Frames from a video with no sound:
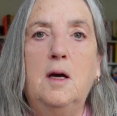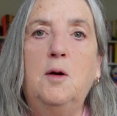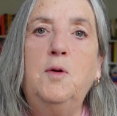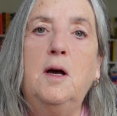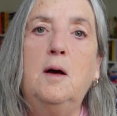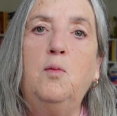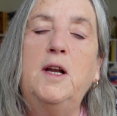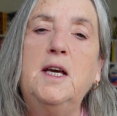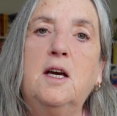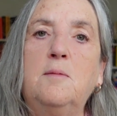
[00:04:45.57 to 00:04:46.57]
And when
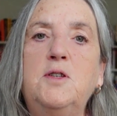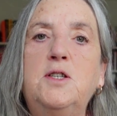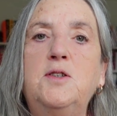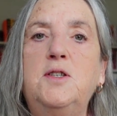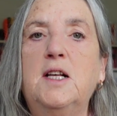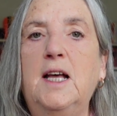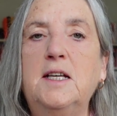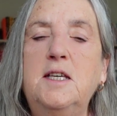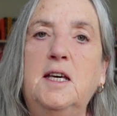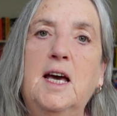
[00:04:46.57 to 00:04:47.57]
it comes to
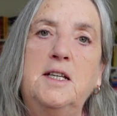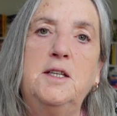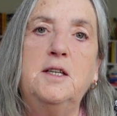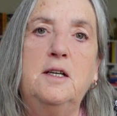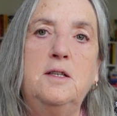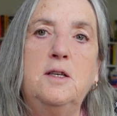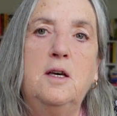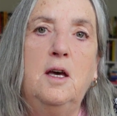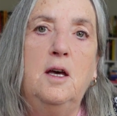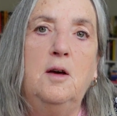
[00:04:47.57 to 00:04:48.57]
selecting candidates,
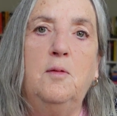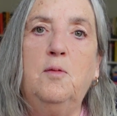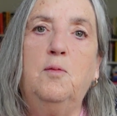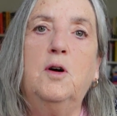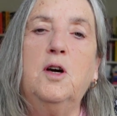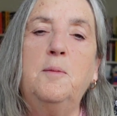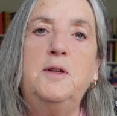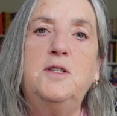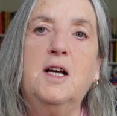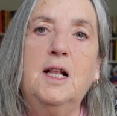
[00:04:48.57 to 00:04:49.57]
well,
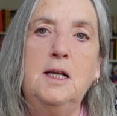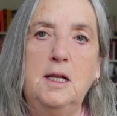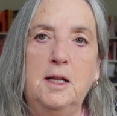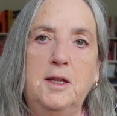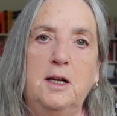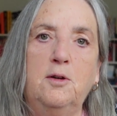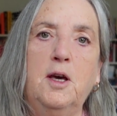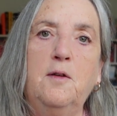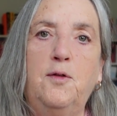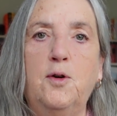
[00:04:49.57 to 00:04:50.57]
companies are they're
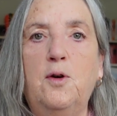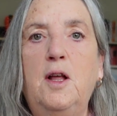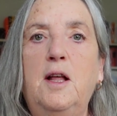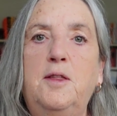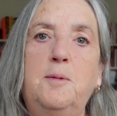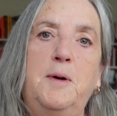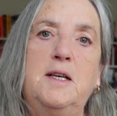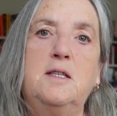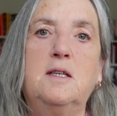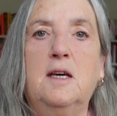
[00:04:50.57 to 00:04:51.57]
looking for the
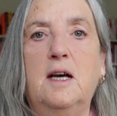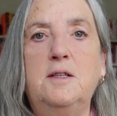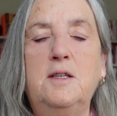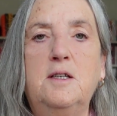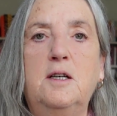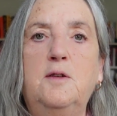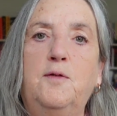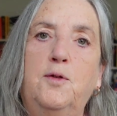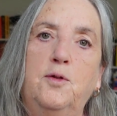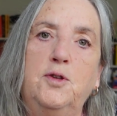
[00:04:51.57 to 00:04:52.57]
best candidate
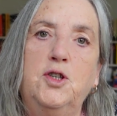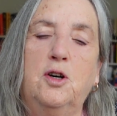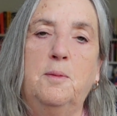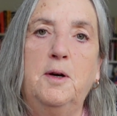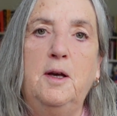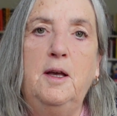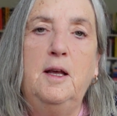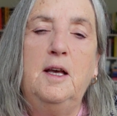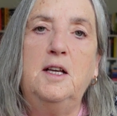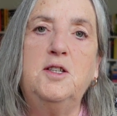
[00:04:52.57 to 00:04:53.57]
for the job.
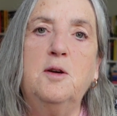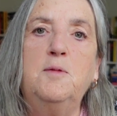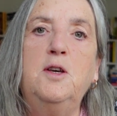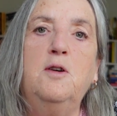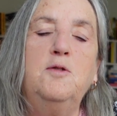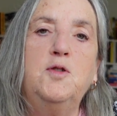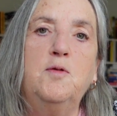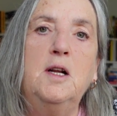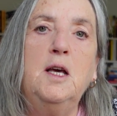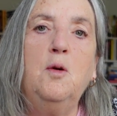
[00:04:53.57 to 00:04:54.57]
It's somebody who's
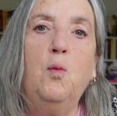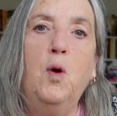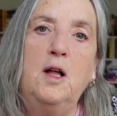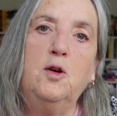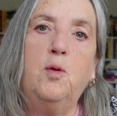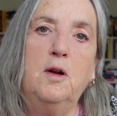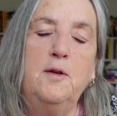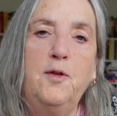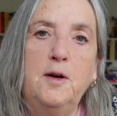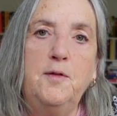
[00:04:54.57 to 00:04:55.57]
really well
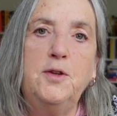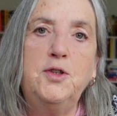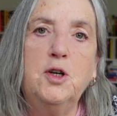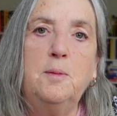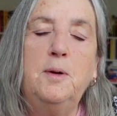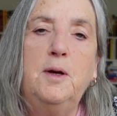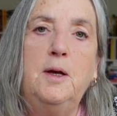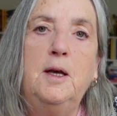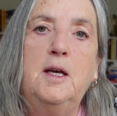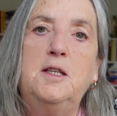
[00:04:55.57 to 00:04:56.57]
qualified for the job.
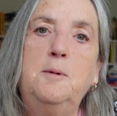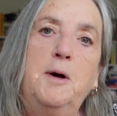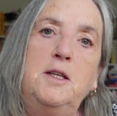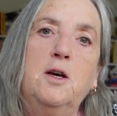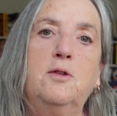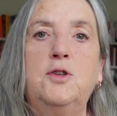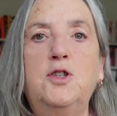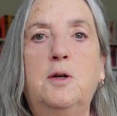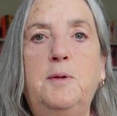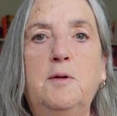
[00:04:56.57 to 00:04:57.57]
Depending on the
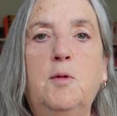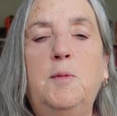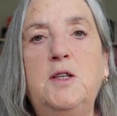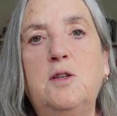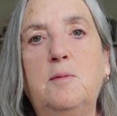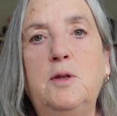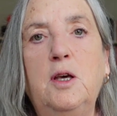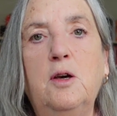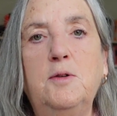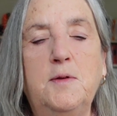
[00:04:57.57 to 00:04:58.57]
job, it will be
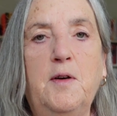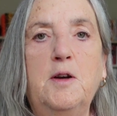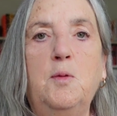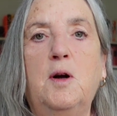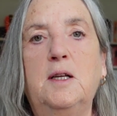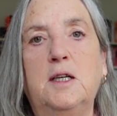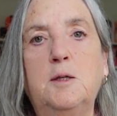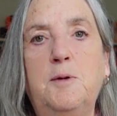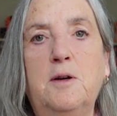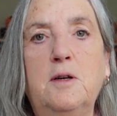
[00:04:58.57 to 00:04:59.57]
somebody who's very well
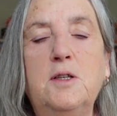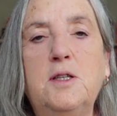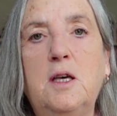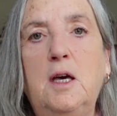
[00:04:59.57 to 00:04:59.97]
experienced.